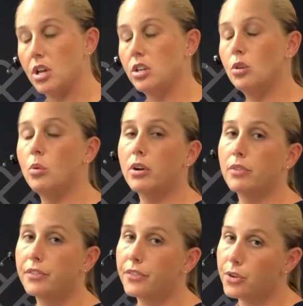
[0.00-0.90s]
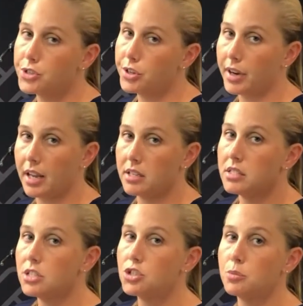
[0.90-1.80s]
you'll want to refer to your
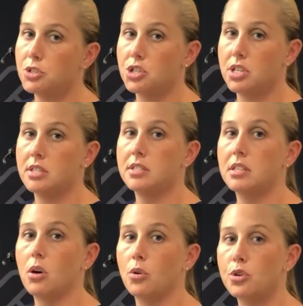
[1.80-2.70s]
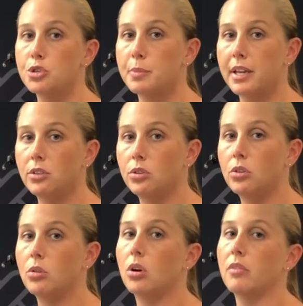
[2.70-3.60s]
anesthesia machine's owner's manual
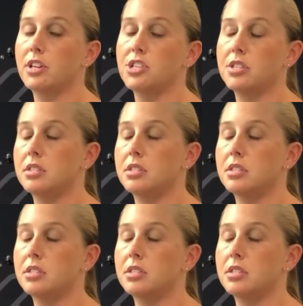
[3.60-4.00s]
or reach